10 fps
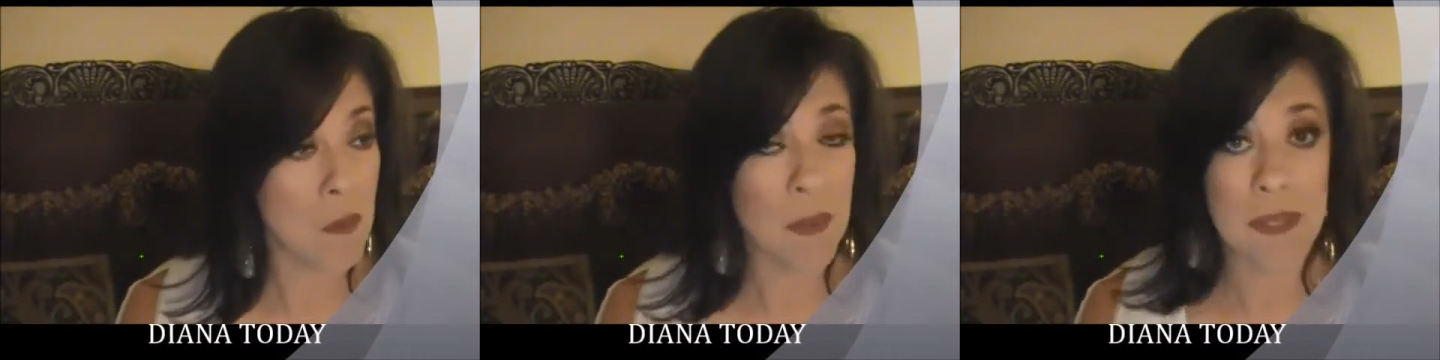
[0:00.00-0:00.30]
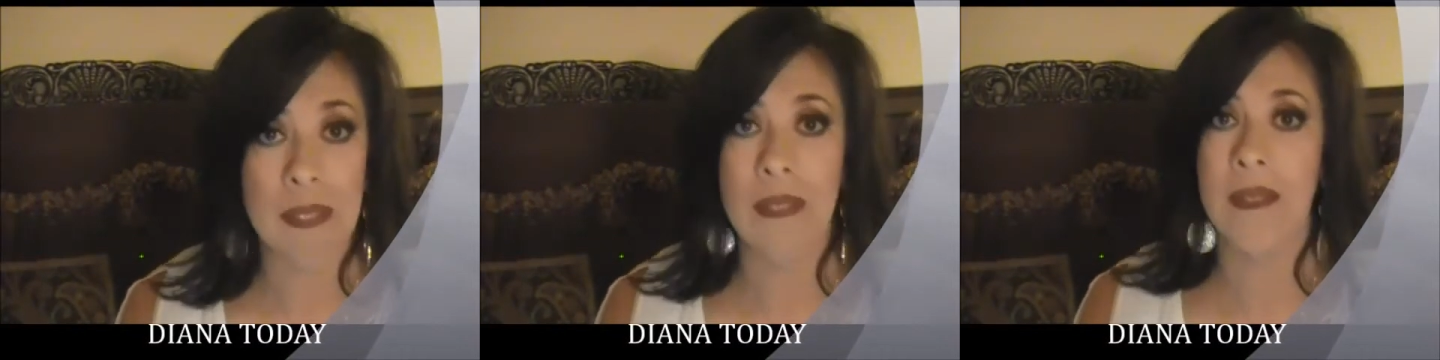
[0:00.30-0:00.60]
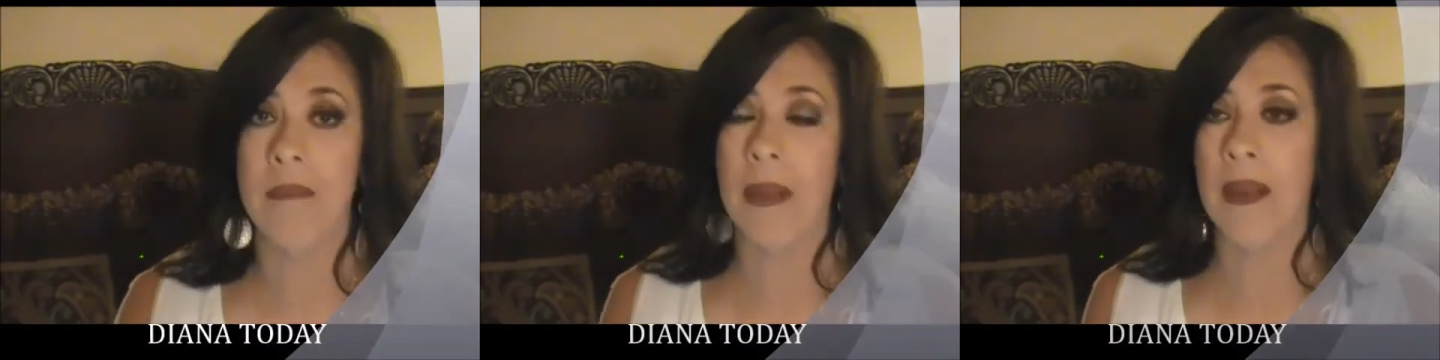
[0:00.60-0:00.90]

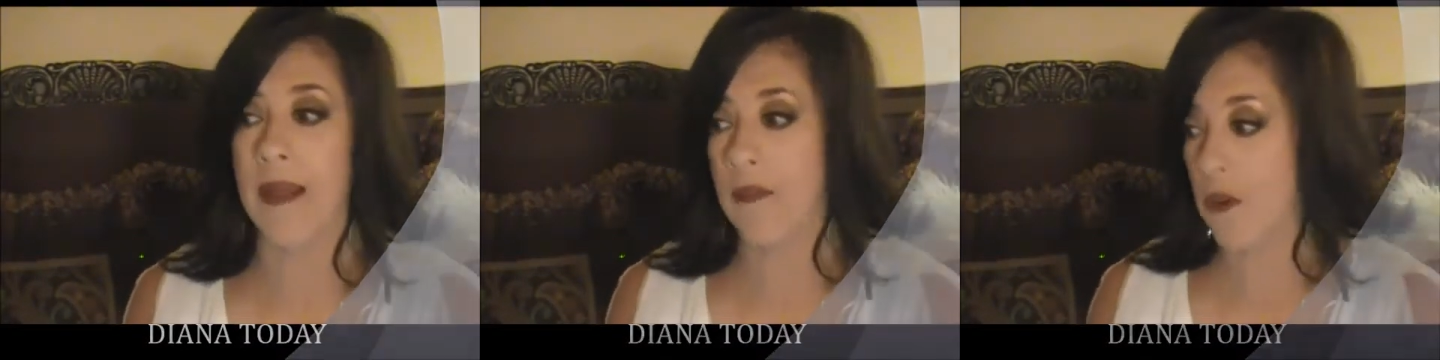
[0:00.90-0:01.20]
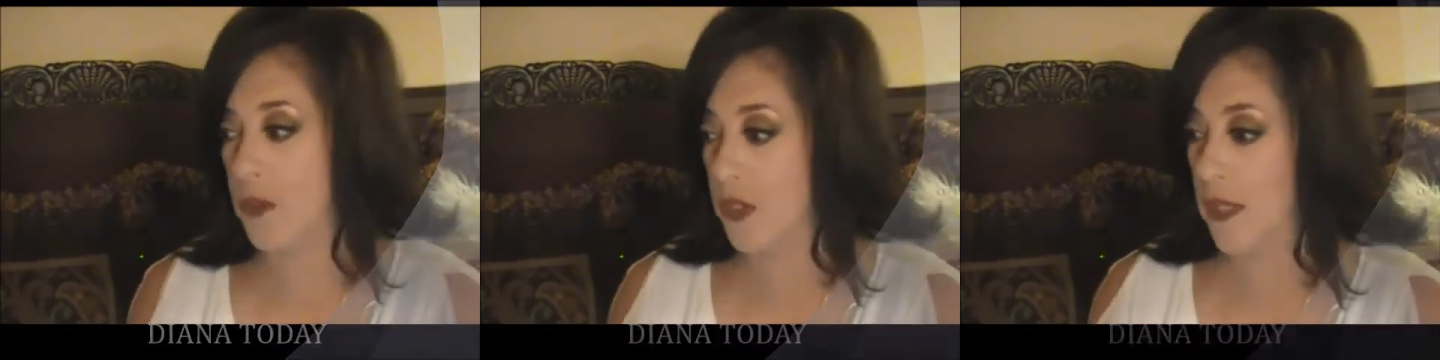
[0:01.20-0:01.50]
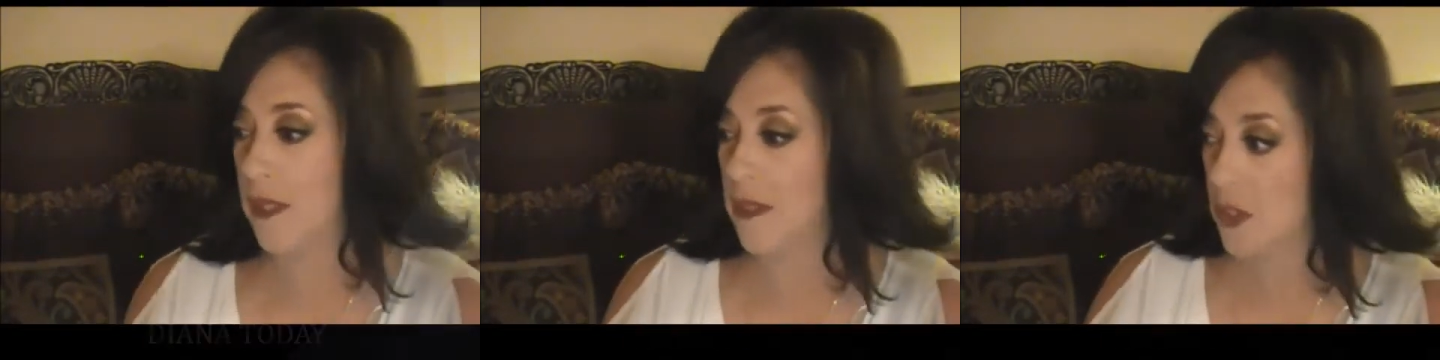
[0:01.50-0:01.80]
business, and my life
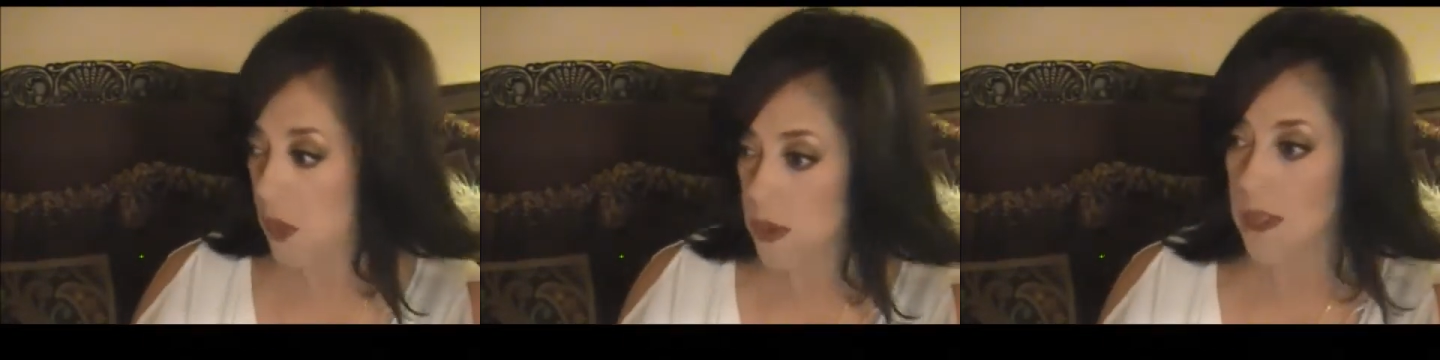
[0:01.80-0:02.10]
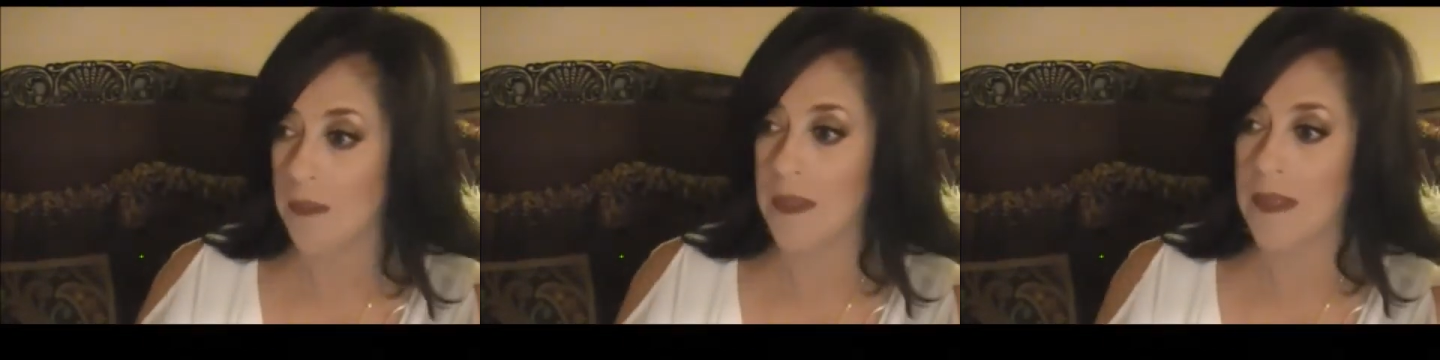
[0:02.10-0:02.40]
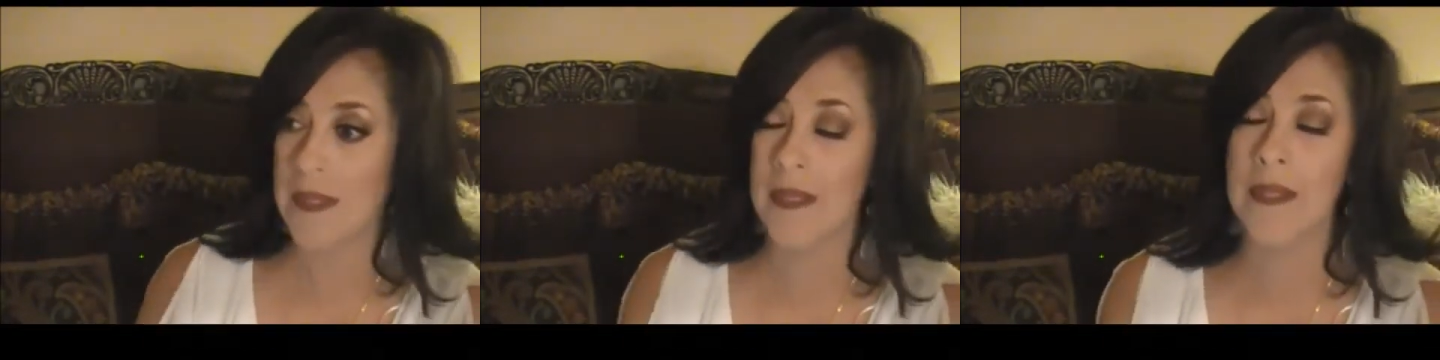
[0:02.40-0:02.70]
coaching consulting
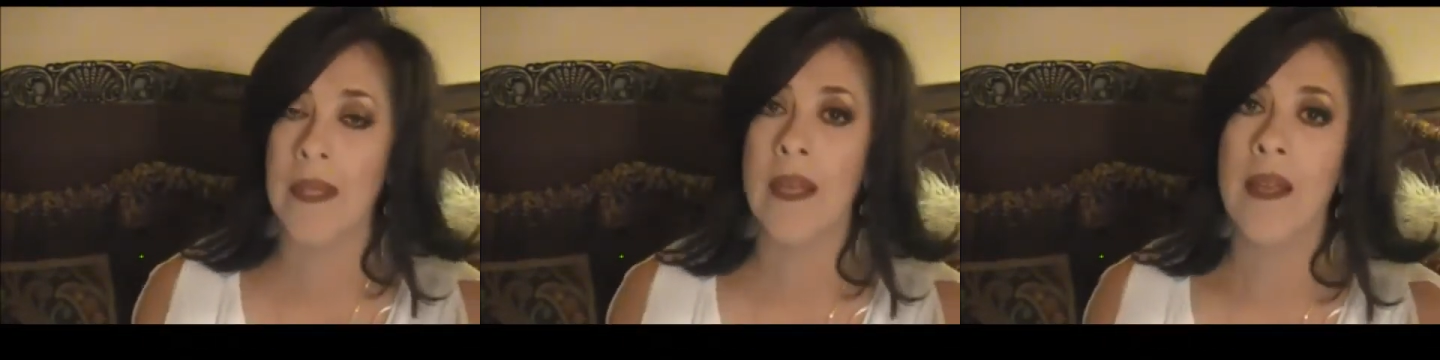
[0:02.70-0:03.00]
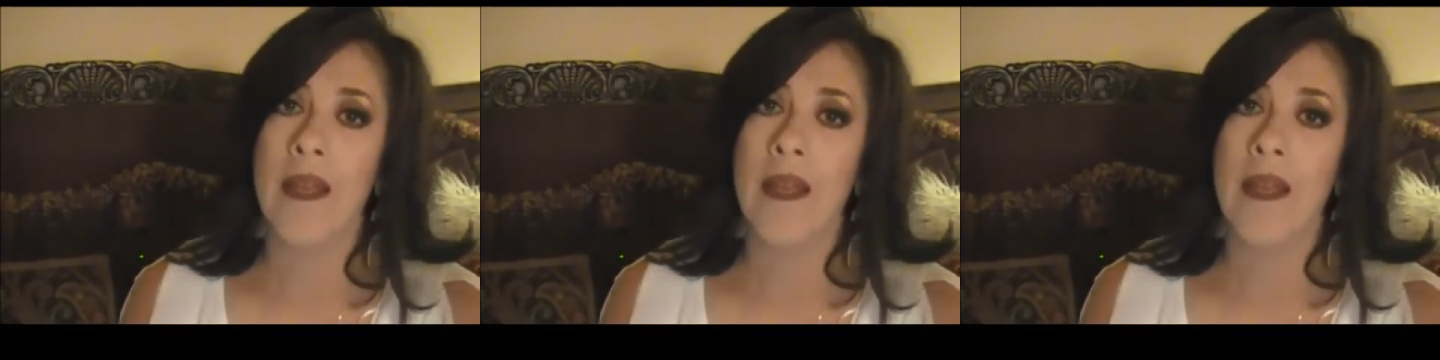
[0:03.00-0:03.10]
business,